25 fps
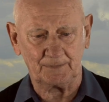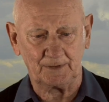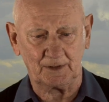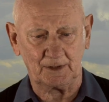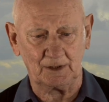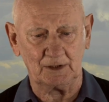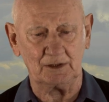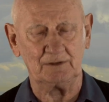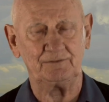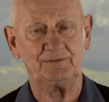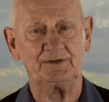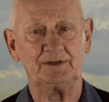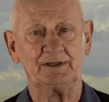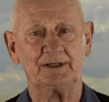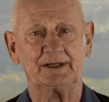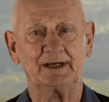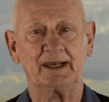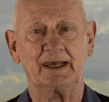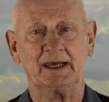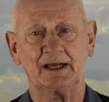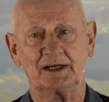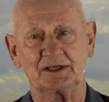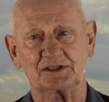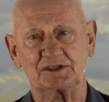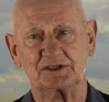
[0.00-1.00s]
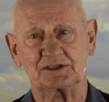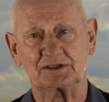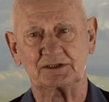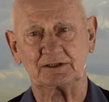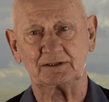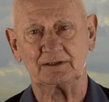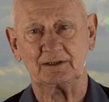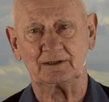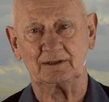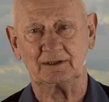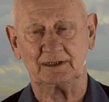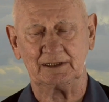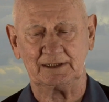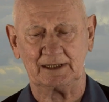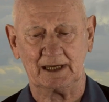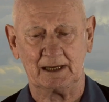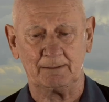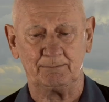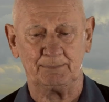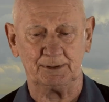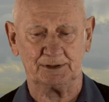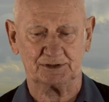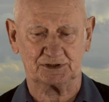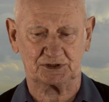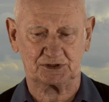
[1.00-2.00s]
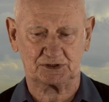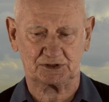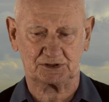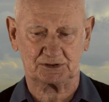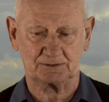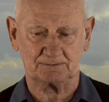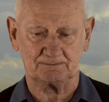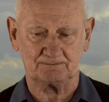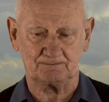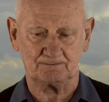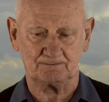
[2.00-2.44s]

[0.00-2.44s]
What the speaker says: over against the abyss.